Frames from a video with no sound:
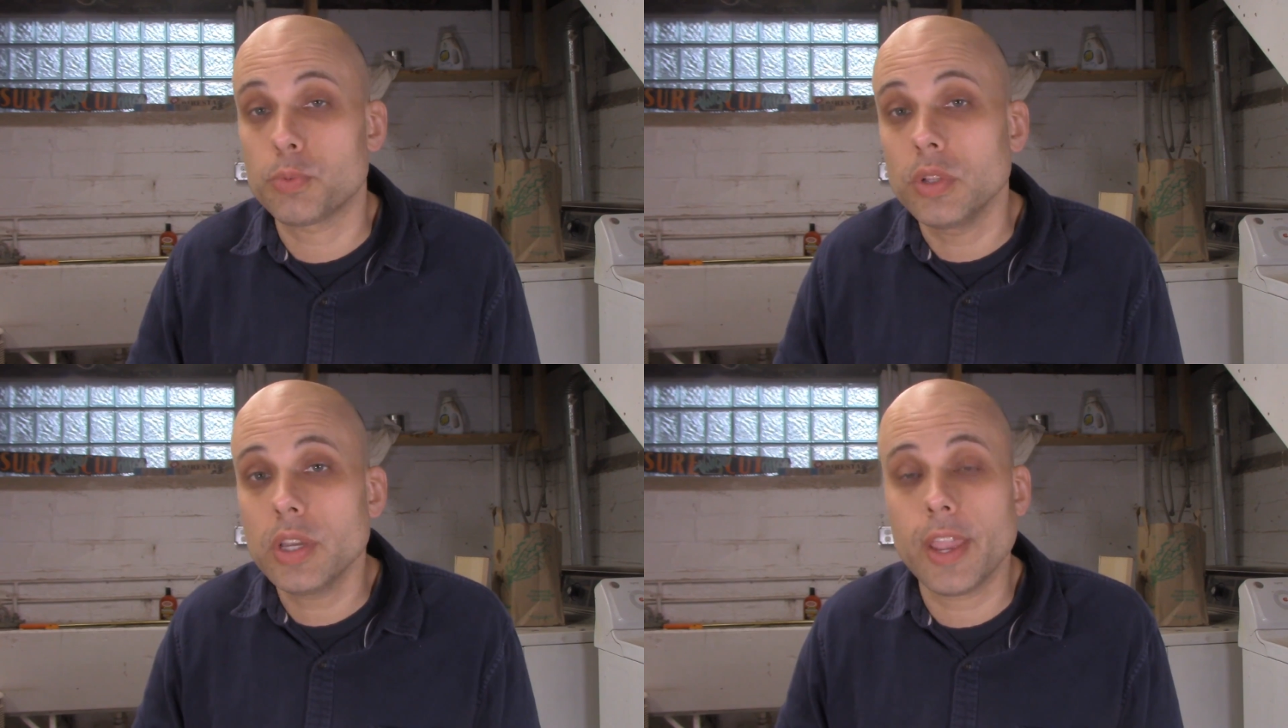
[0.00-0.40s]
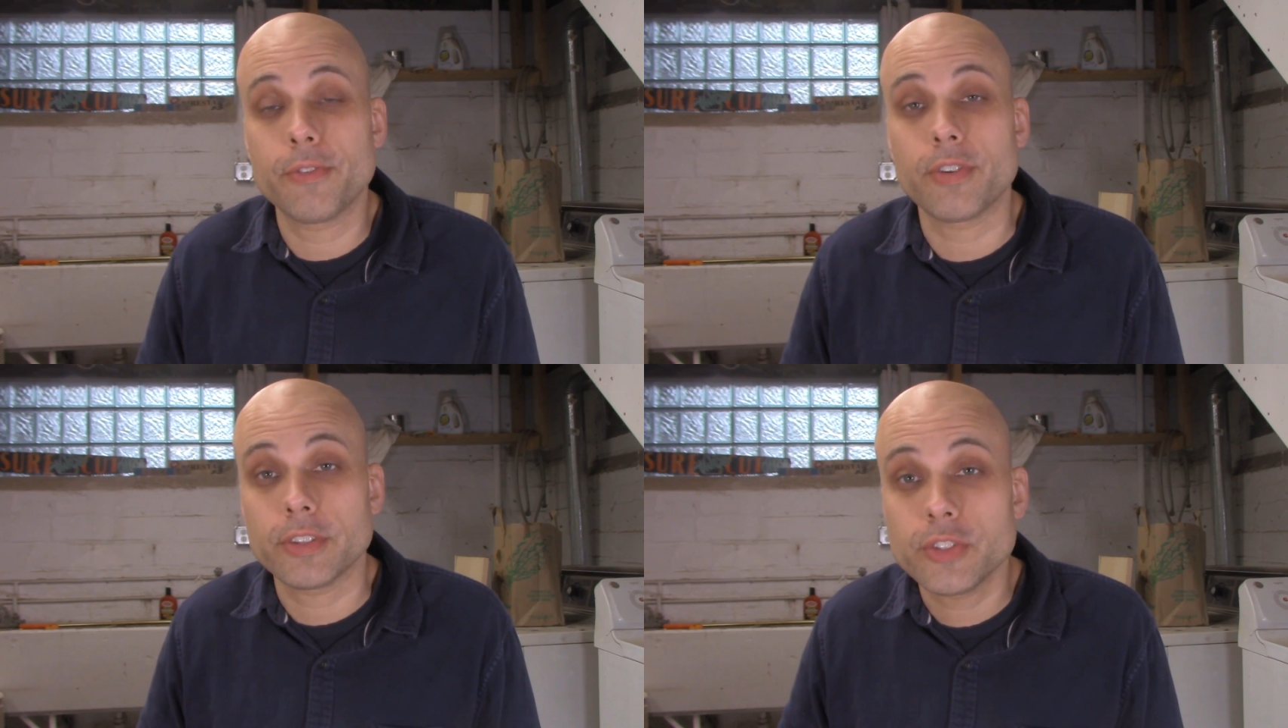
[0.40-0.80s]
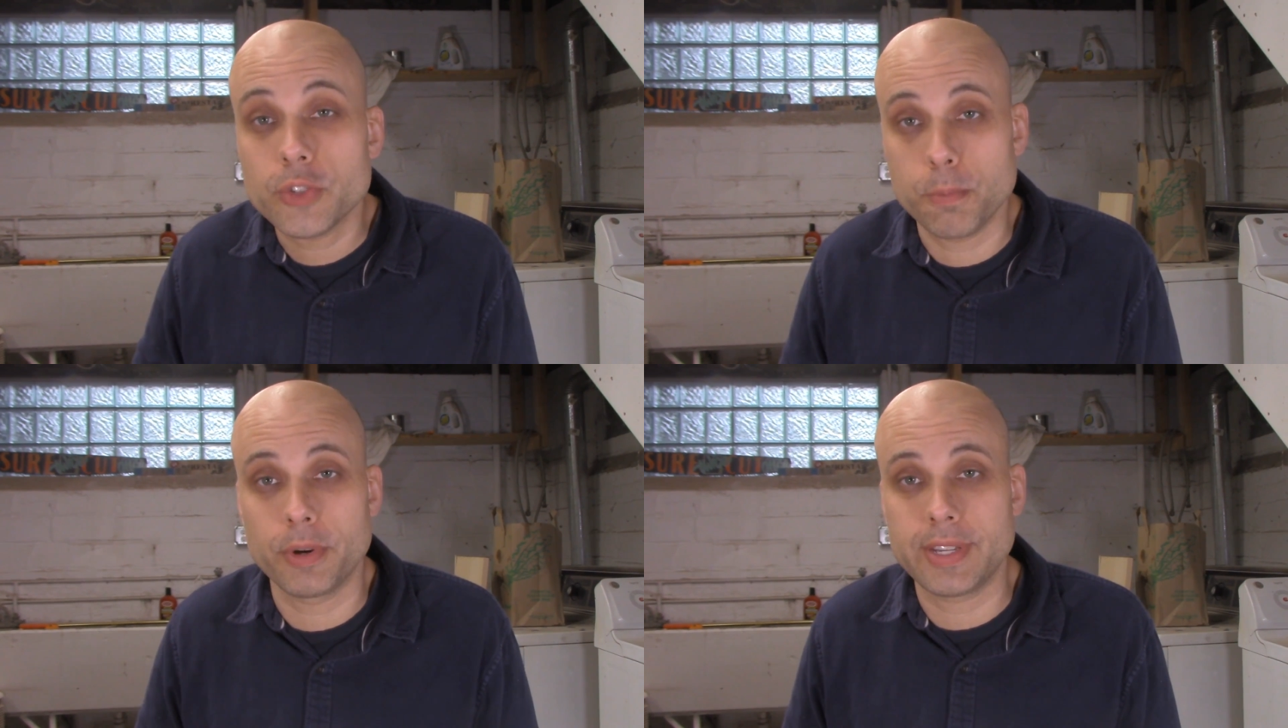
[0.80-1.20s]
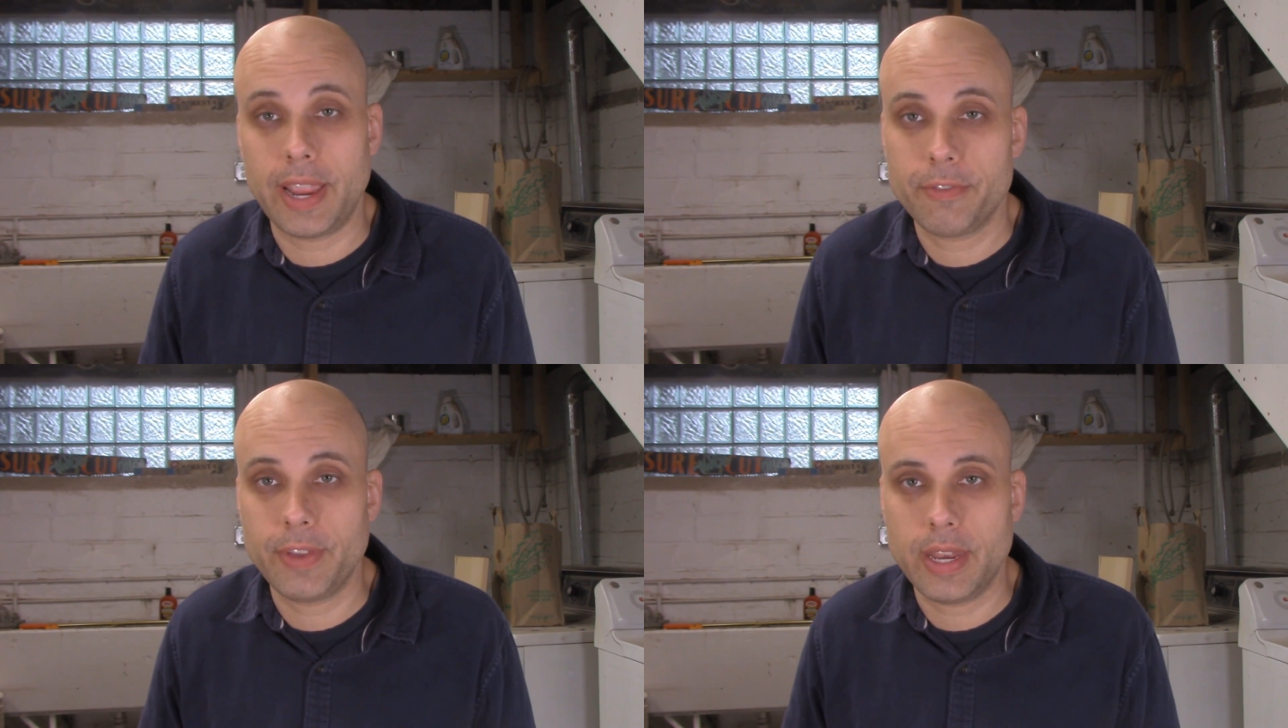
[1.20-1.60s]
we're looking for a super
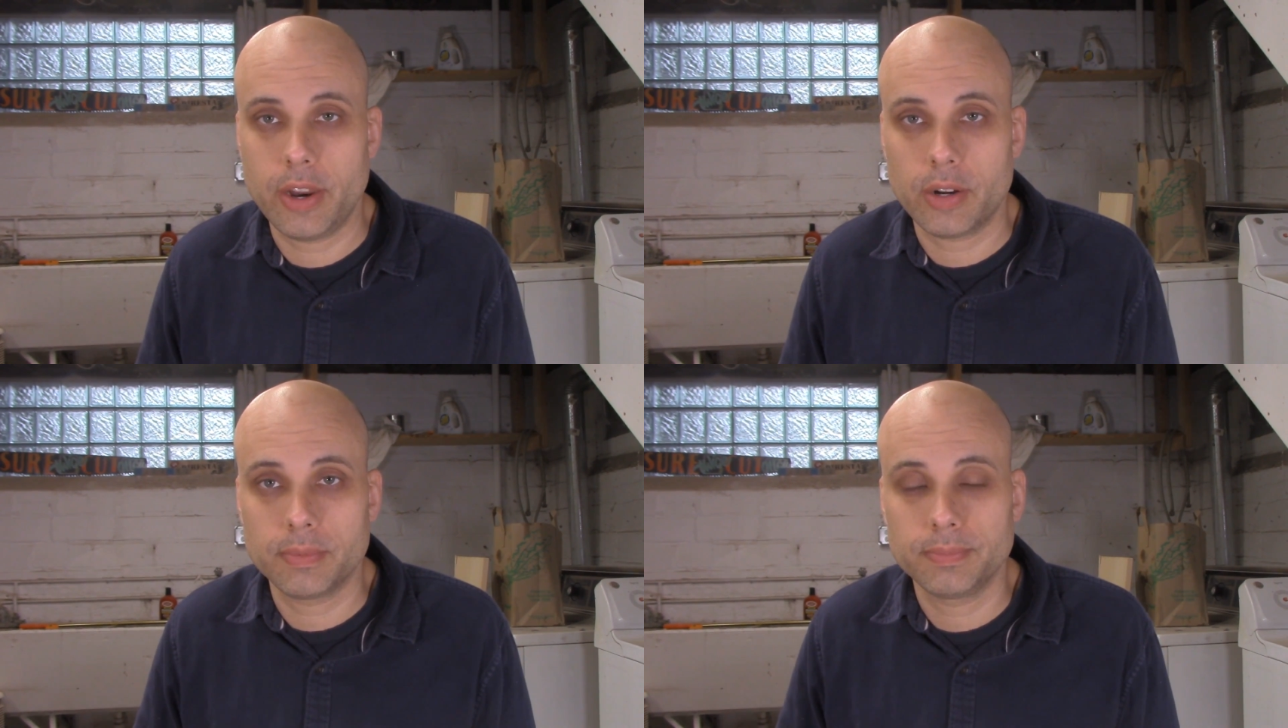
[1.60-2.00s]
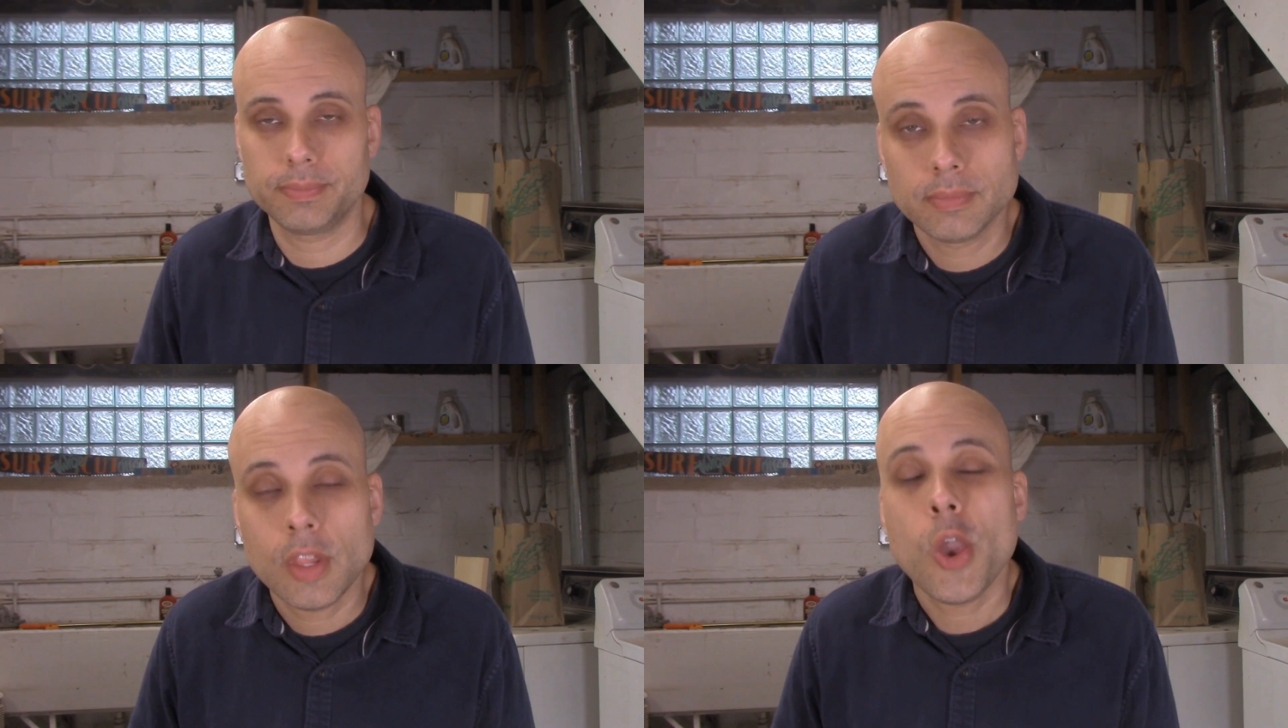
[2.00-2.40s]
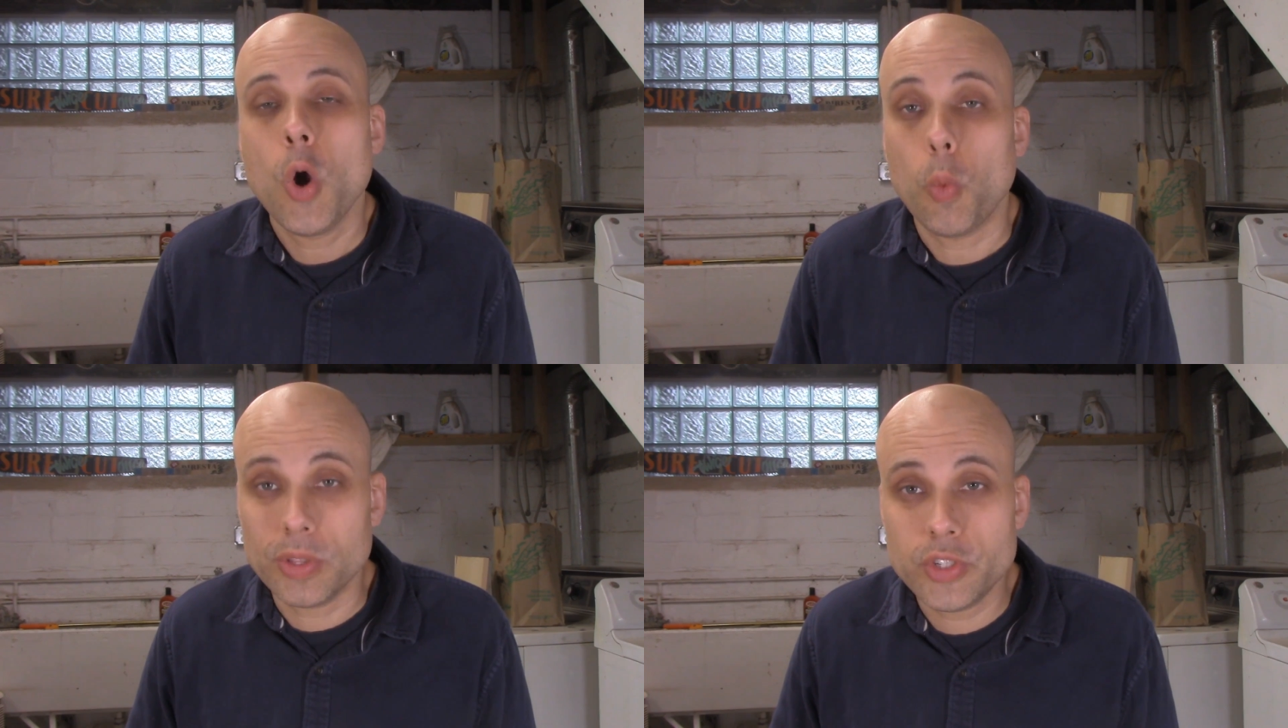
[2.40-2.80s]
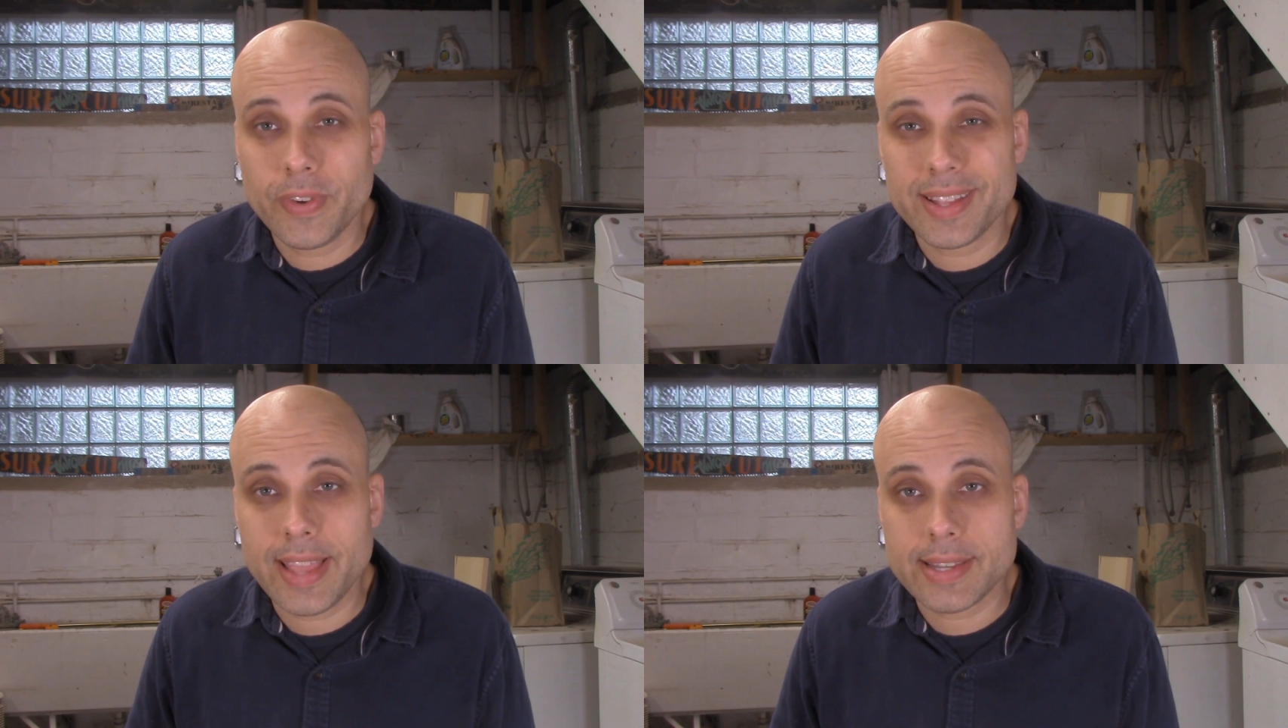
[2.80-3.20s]
tight fit here. Once you've
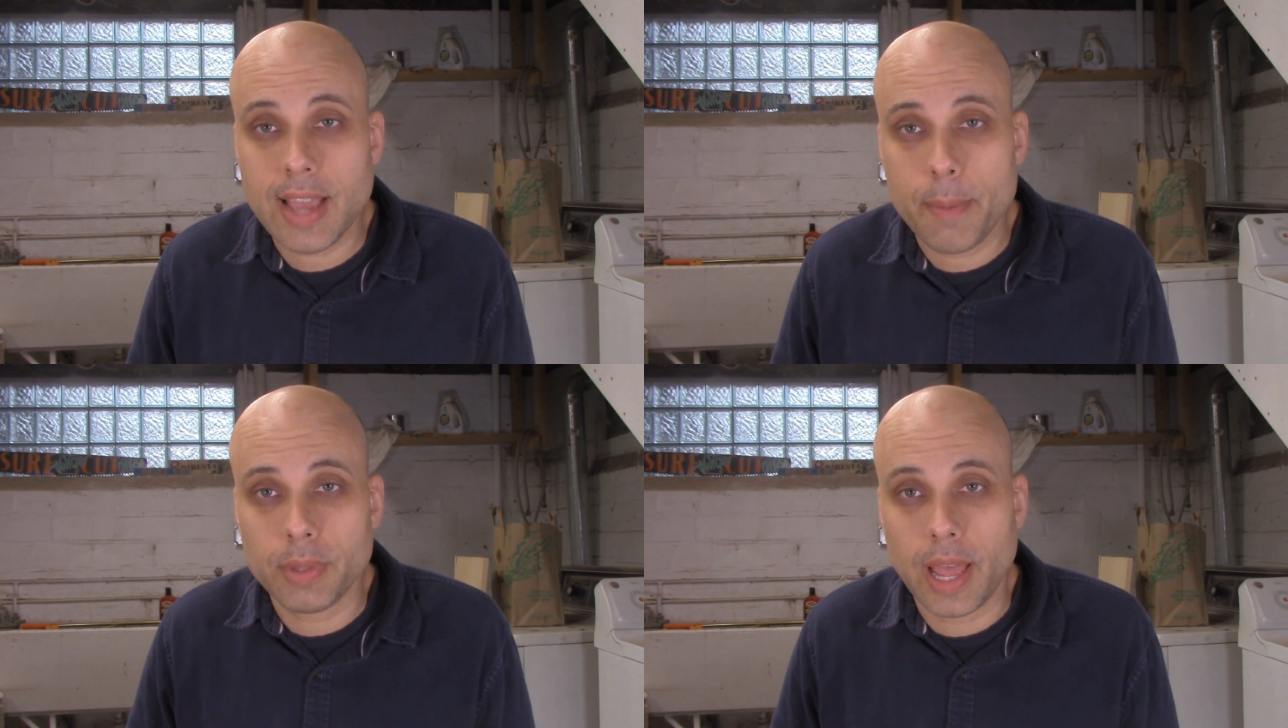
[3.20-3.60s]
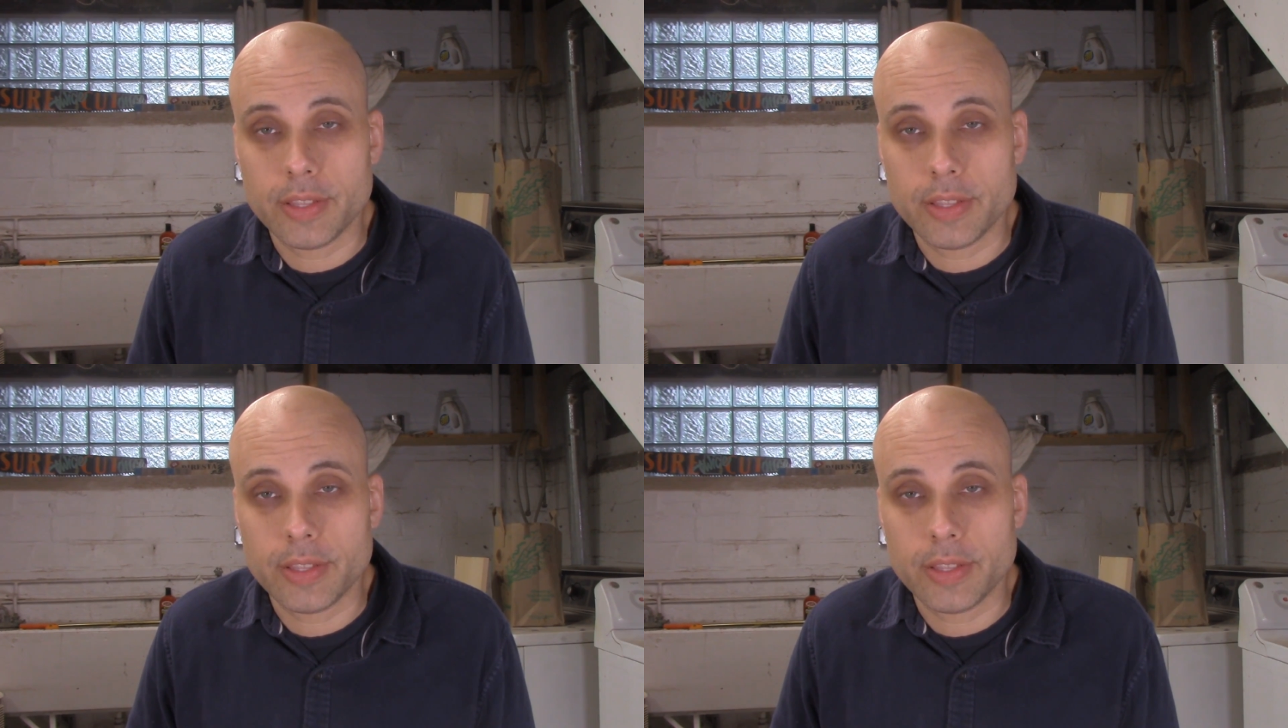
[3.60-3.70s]
got that top line